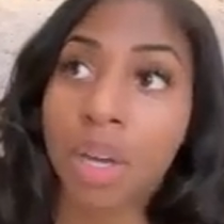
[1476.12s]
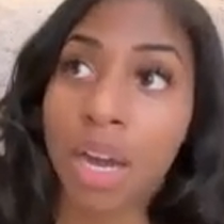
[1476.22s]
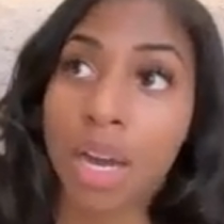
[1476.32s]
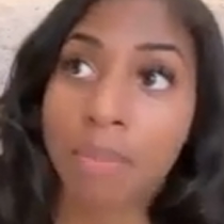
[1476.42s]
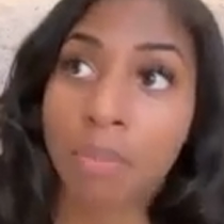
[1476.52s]

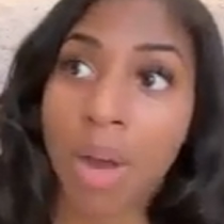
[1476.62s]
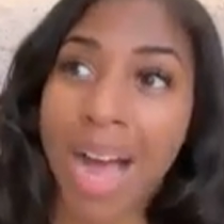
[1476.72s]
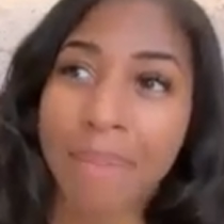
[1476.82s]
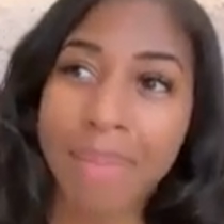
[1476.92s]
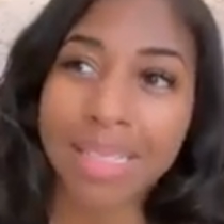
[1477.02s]
I'm
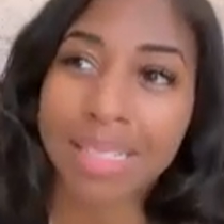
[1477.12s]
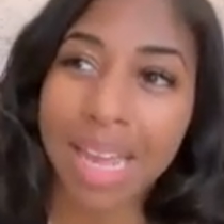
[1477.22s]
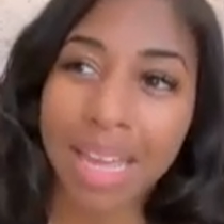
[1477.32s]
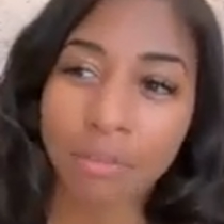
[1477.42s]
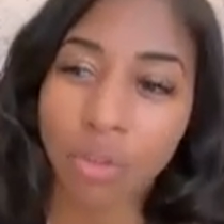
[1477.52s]
not
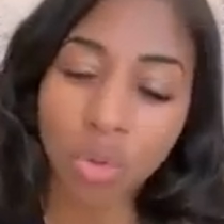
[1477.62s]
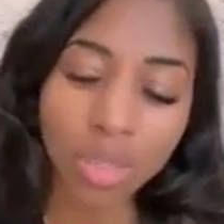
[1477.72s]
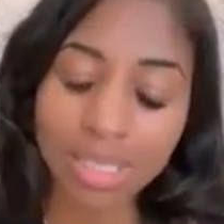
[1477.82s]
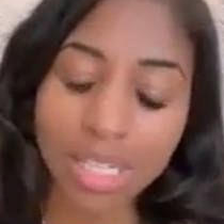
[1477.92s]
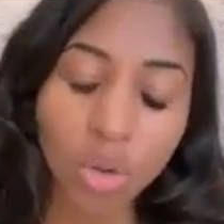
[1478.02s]
saying
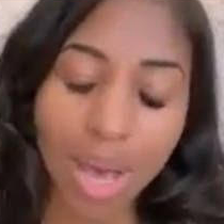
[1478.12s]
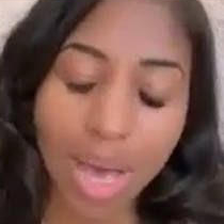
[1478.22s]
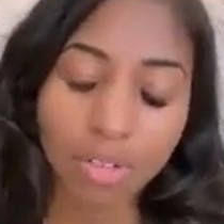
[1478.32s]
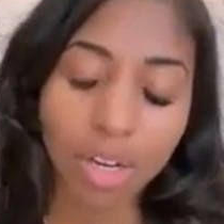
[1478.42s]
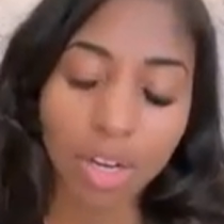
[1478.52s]
let's say you
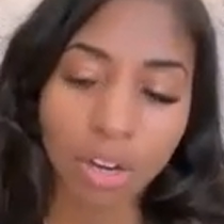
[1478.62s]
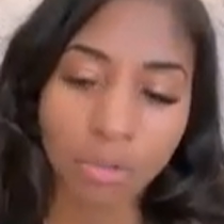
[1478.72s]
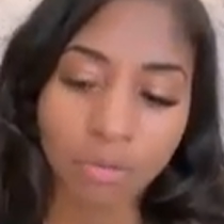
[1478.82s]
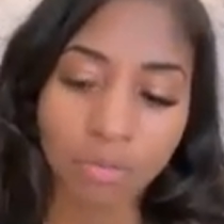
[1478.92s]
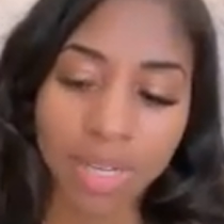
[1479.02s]
have a
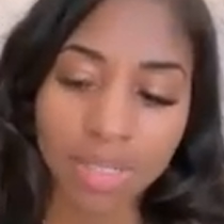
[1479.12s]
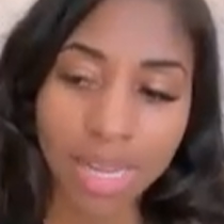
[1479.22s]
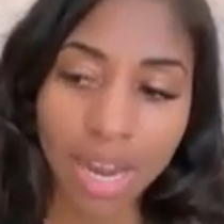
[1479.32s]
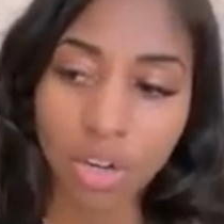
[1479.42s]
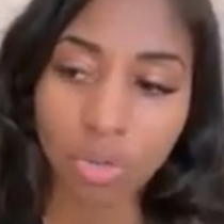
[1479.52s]

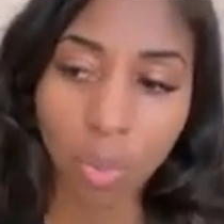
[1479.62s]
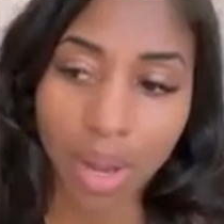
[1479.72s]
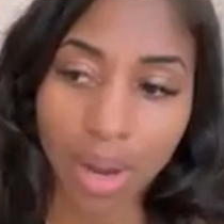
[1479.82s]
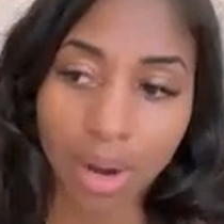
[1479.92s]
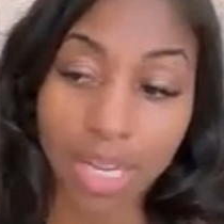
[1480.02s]
standard
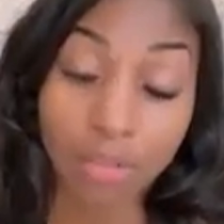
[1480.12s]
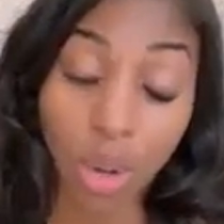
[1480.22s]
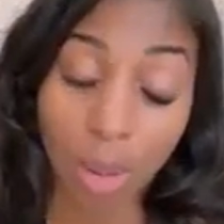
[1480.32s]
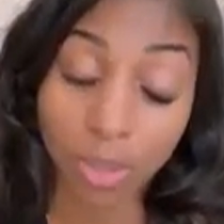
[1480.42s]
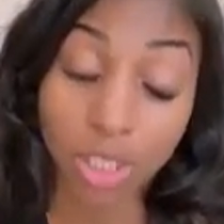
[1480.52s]
where, even
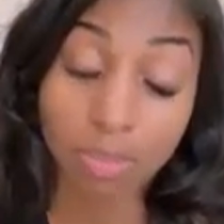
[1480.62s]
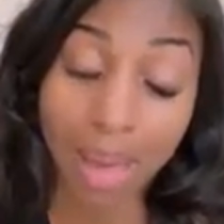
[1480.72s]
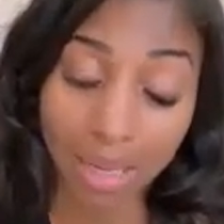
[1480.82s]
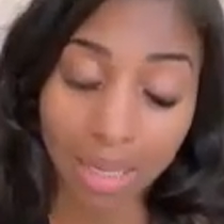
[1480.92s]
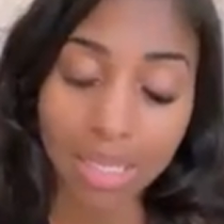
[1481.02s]
though I push
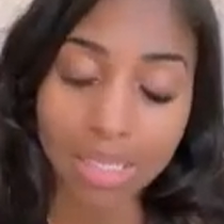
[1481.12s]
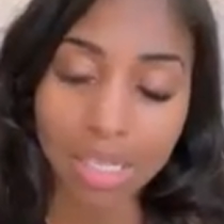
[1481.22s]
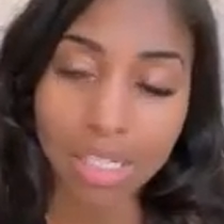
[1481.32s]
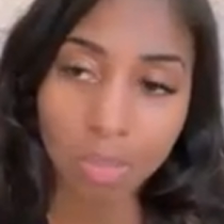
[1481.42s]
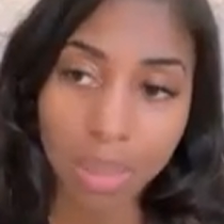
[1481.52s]
back against
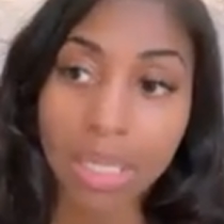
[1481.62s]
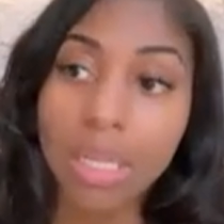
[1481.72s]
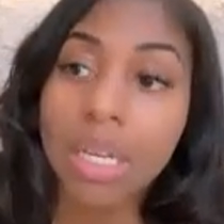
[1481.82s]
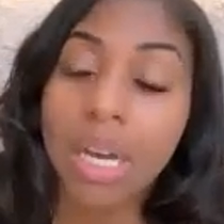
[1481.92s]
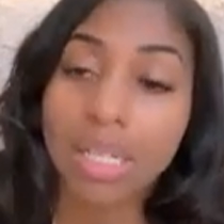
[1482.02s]
this, but
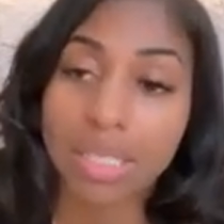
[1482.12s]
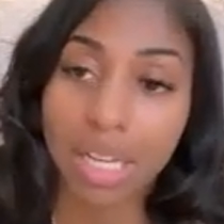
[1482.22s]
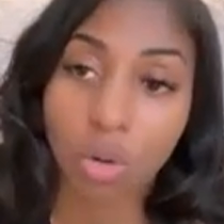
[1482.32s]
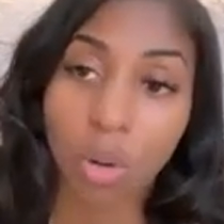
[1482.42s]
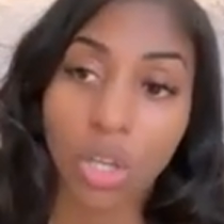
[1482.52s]
a
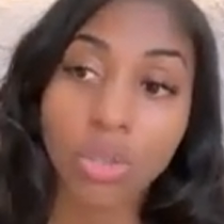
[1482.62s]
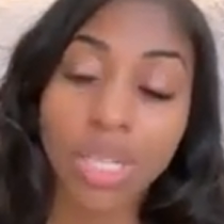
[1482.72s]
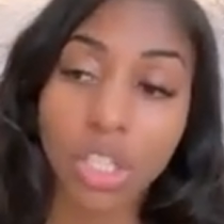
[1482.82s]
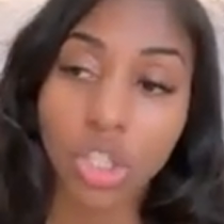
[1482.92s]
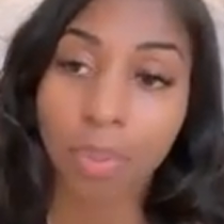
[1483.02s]
standard where you
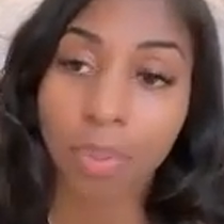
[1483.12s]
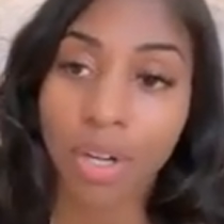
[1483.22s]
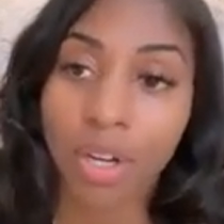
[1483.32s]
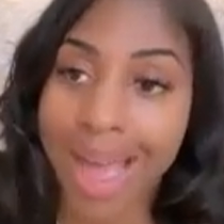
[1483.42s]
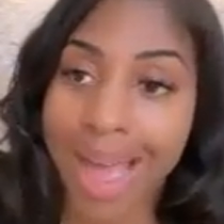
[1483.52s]
say that your
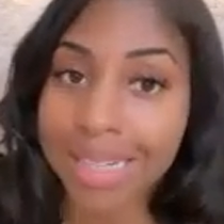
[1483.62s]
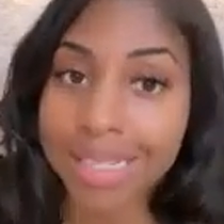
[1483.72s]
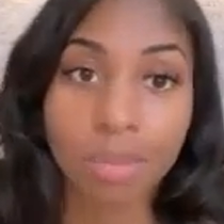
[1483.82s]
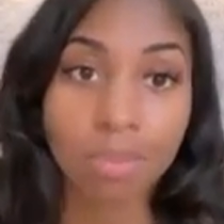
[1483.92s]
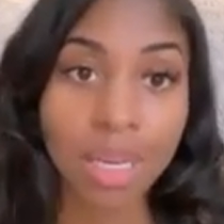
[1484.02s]
partner
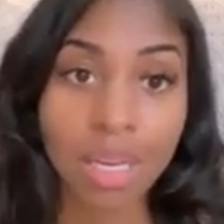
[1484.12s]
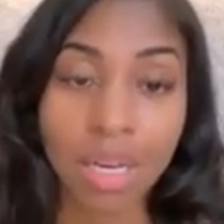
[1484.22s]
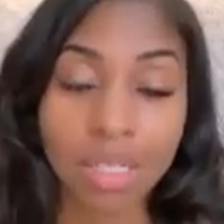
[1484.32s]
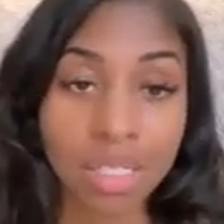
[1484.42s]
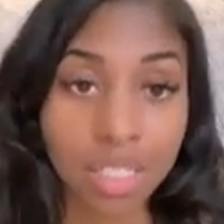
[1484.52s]
has to be
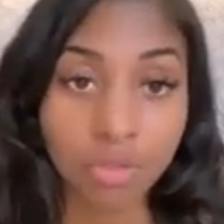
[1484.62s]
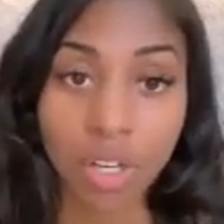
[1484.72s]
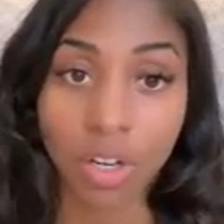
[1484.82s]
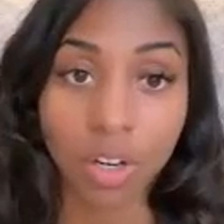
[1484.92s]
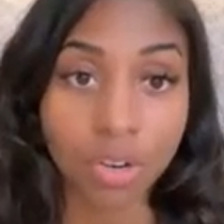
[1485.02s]
a
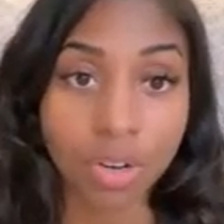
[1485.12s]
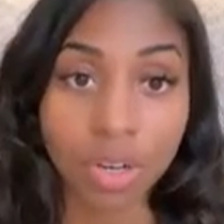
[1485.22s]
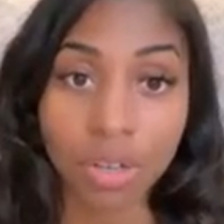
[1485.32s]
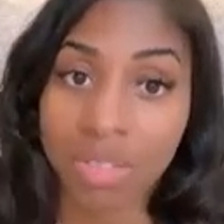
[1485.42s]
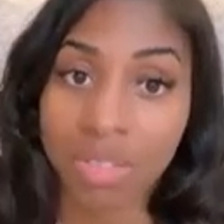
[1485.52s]
6-figure
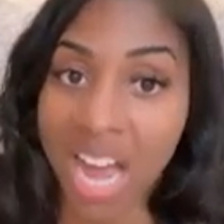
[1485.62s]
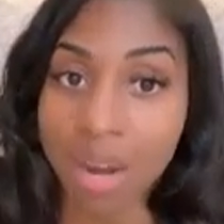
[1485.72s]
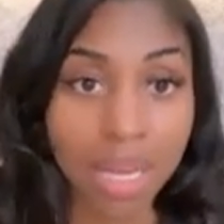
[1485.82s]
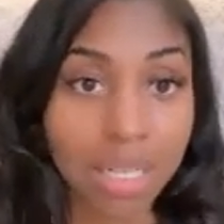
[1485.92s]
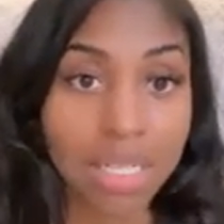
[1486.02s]
earner, got
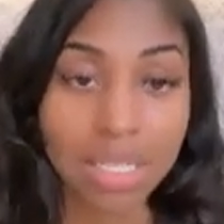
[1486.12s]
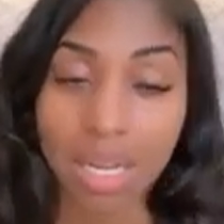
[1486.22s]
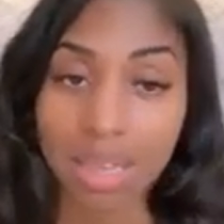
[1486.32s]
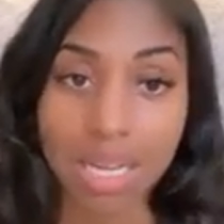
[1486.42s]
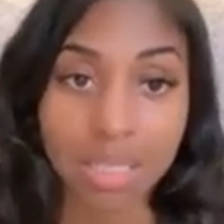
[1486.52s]
to make at least
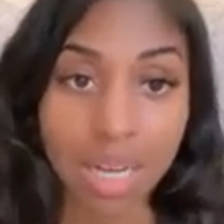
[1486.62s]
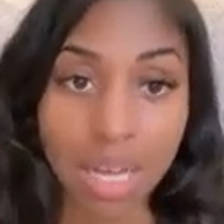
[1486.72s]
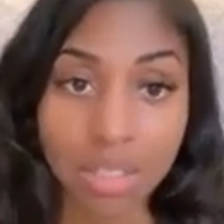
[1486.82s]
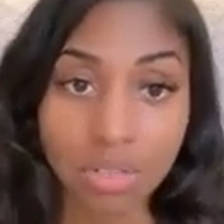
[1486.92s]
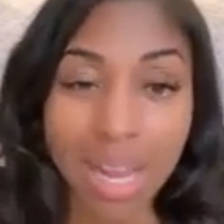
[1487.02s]

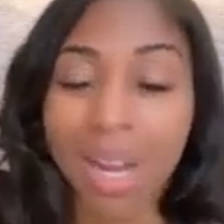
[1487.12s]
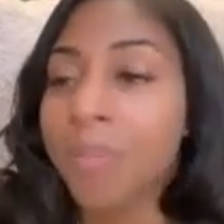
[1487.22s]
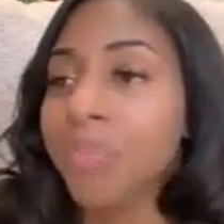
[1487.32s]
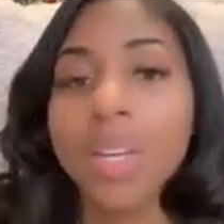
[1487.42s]
$100,000, right?